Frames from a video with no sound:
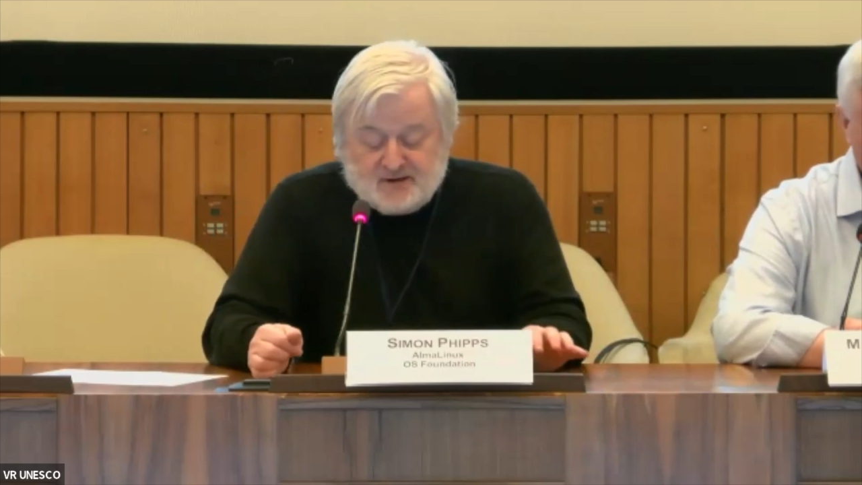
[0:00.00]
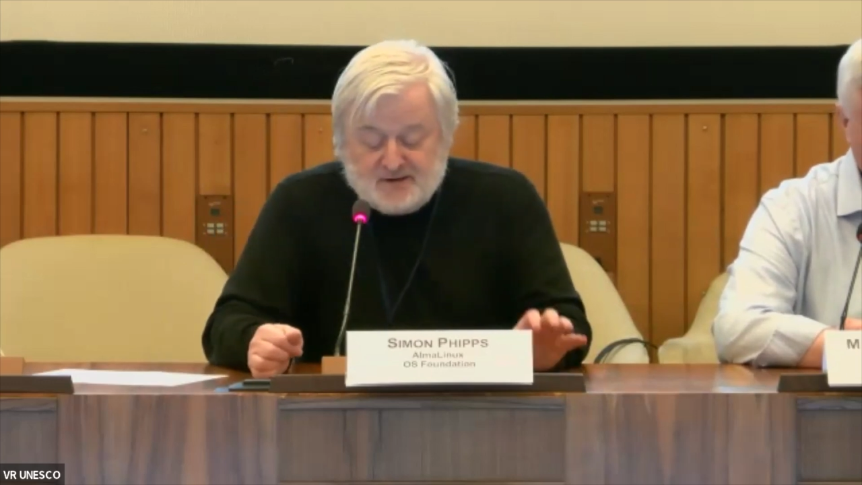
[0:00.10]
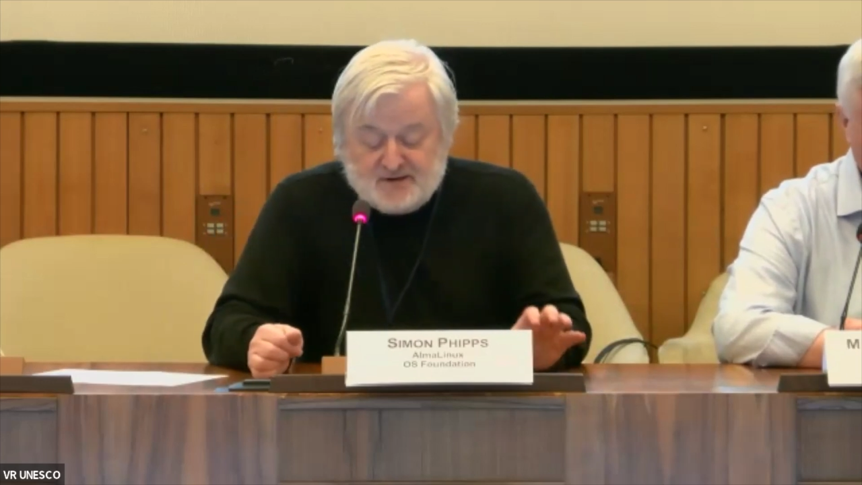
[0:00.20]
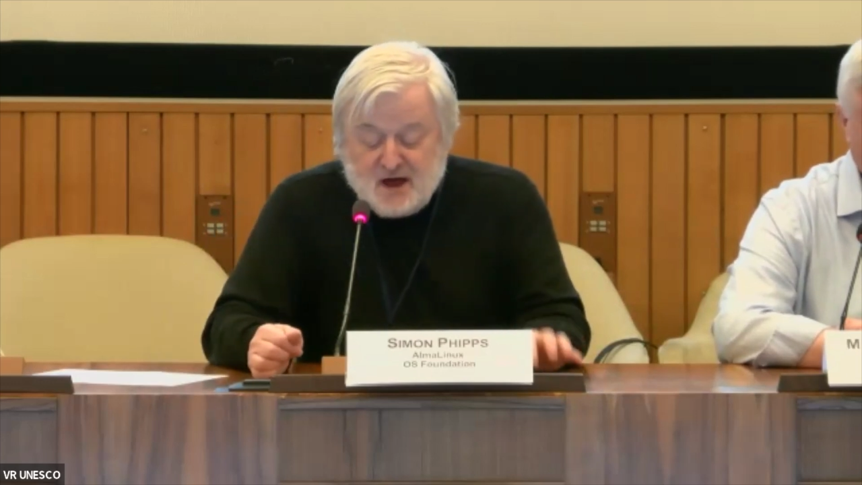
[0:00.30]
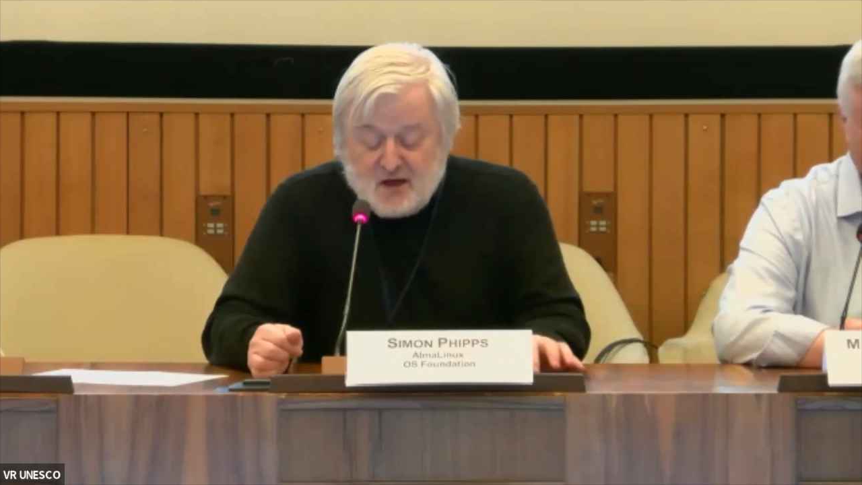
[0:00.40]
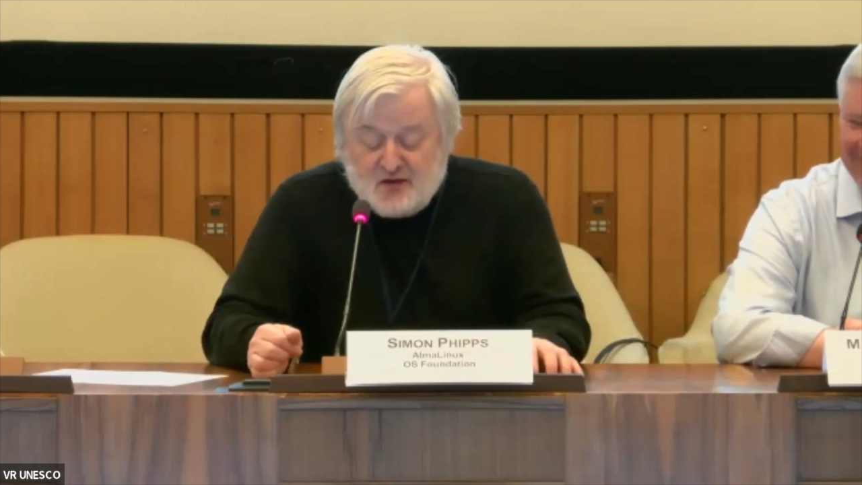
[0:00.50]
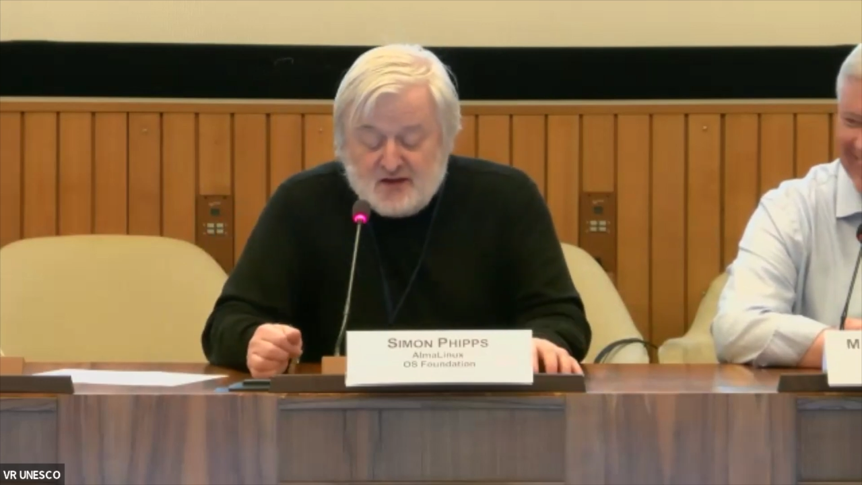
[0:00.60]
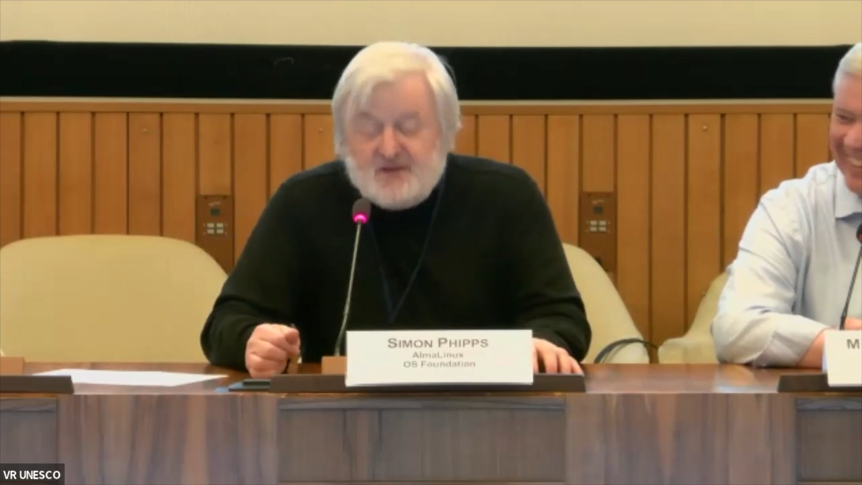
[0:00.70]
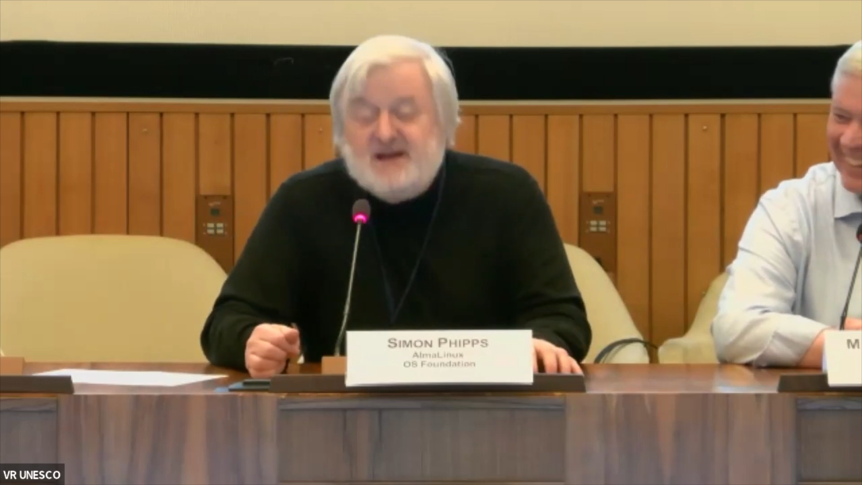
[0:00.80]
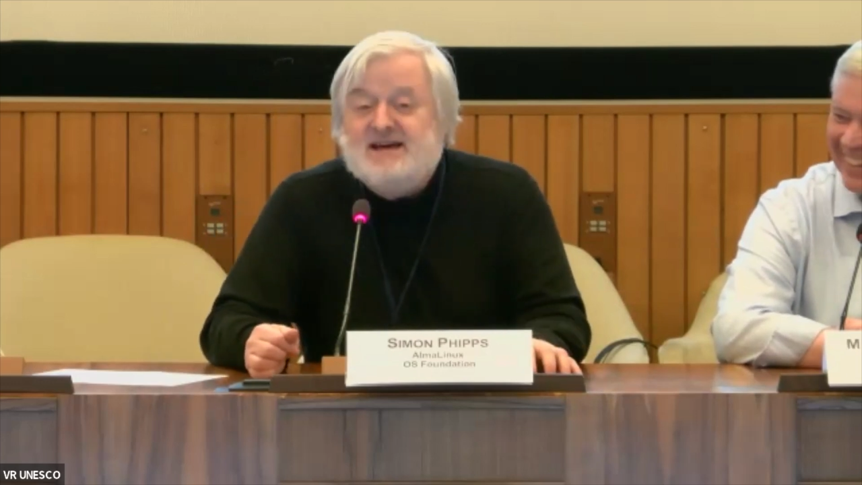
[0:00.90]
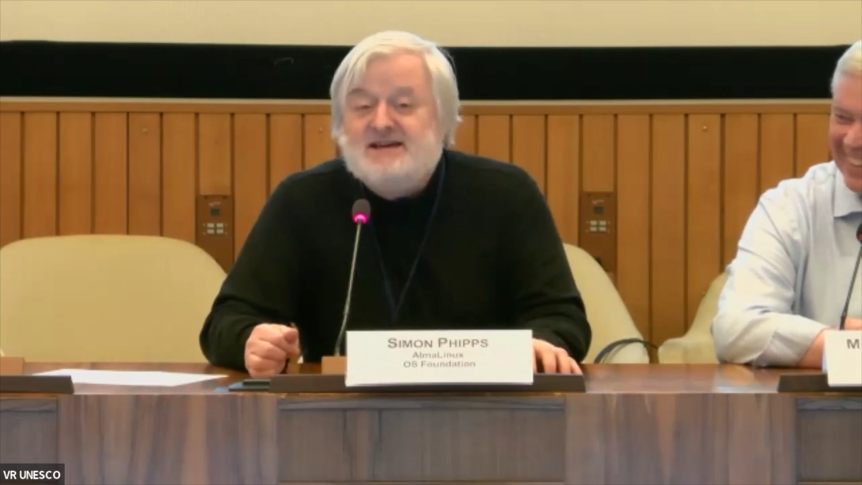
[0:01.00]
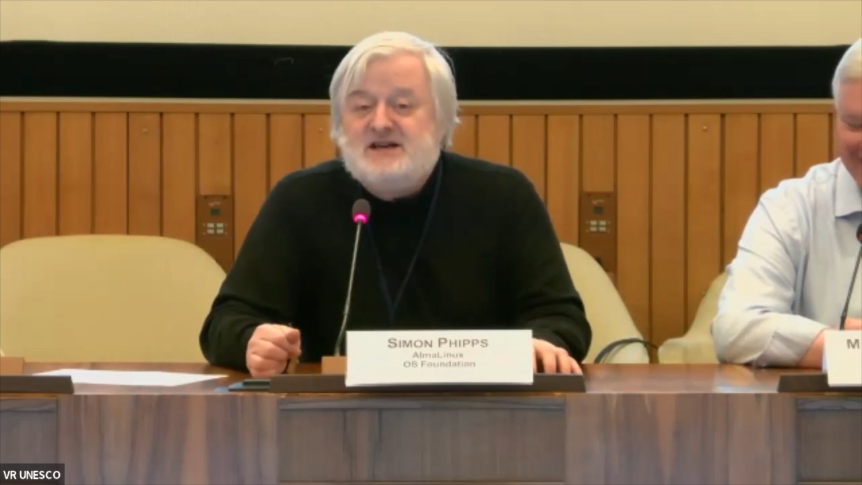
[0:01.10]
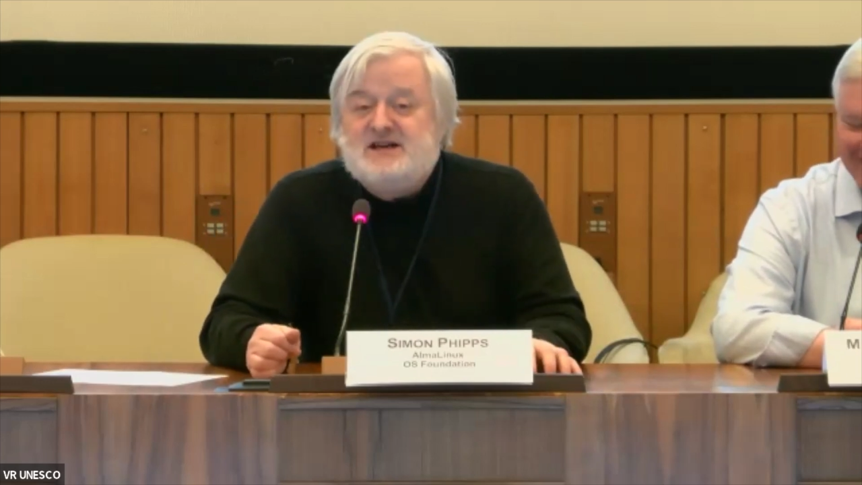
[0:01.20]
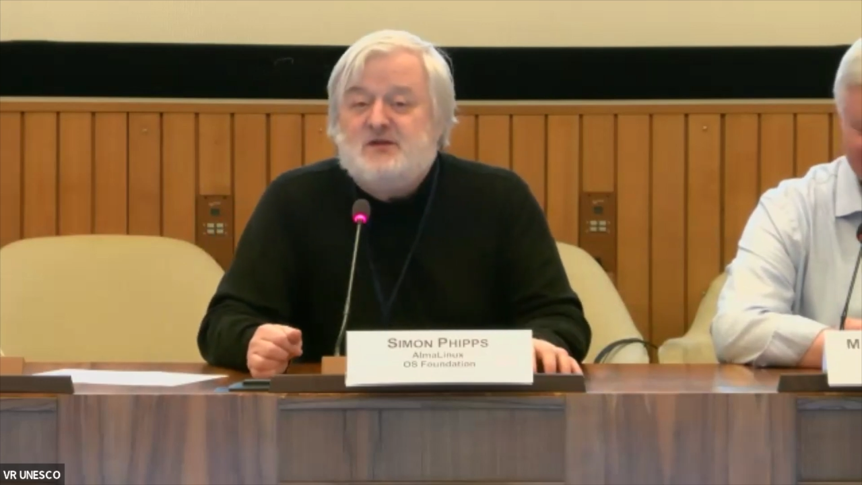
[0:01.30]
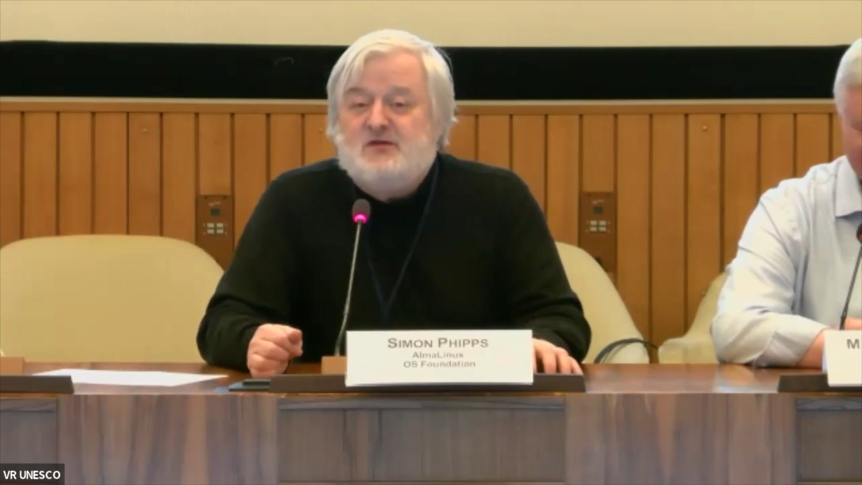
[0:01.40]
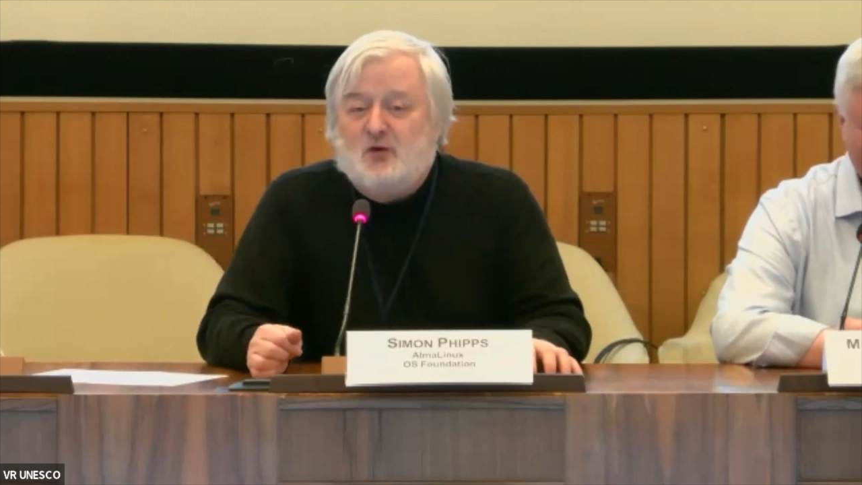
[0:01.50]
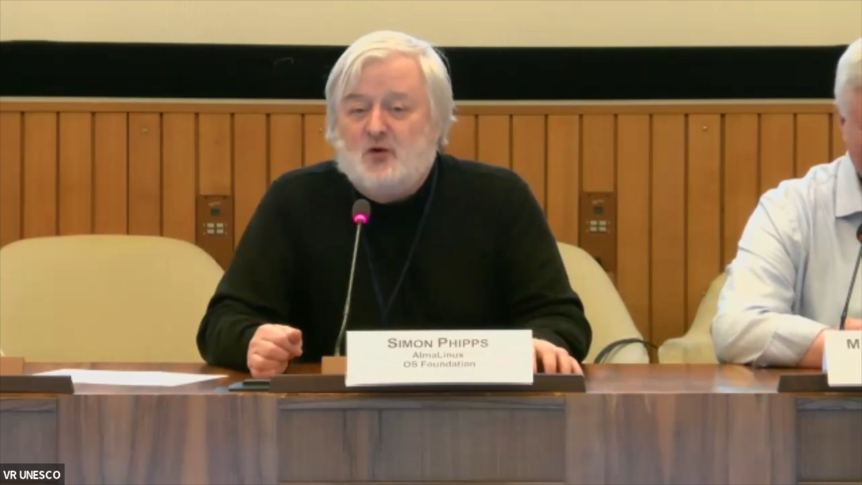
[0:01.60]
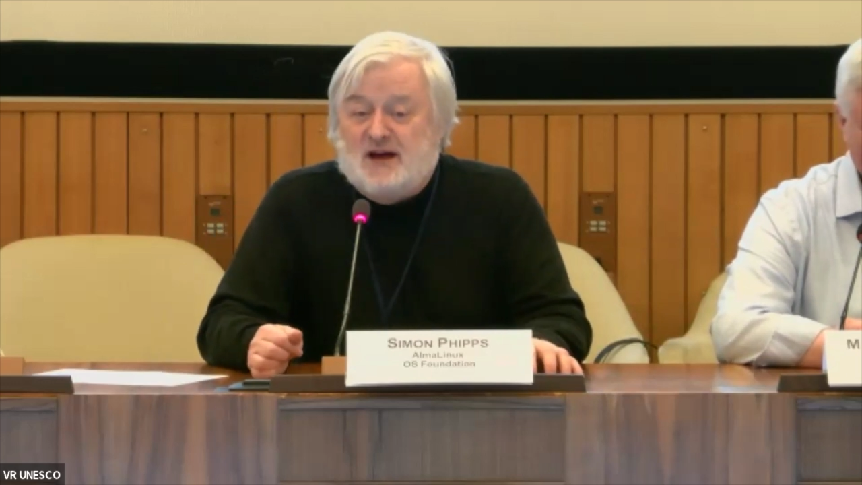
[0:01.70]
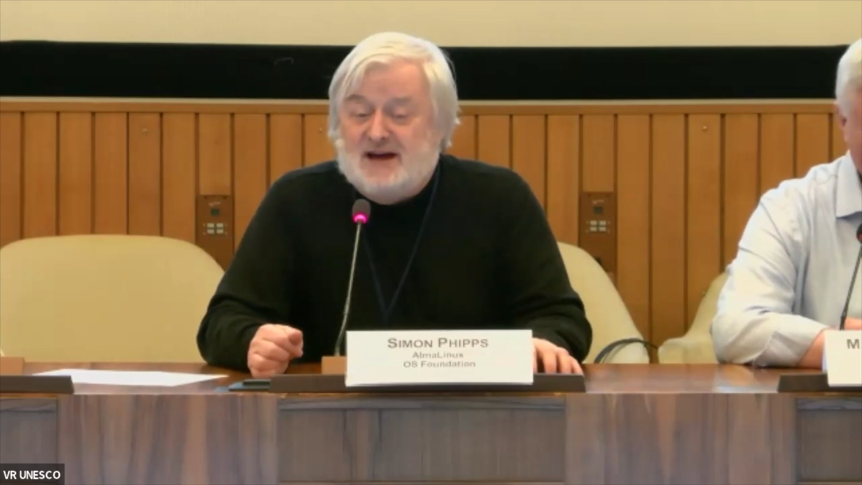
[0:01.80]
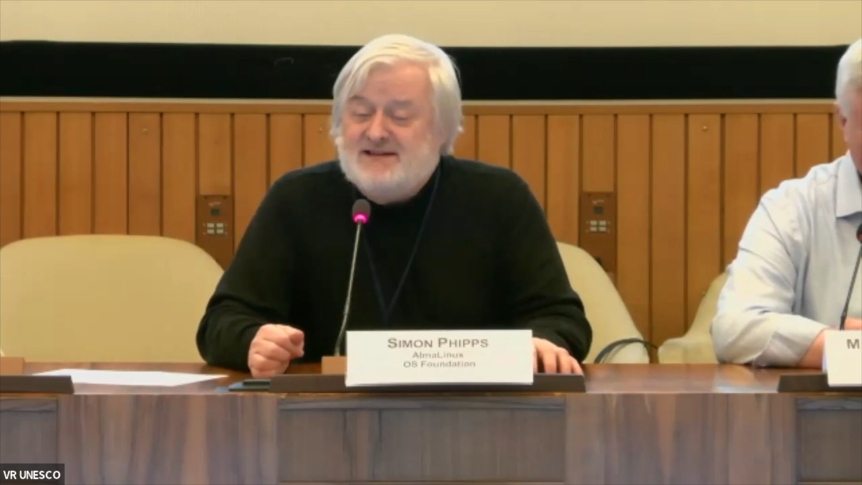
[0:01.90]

Nothing that he did before that,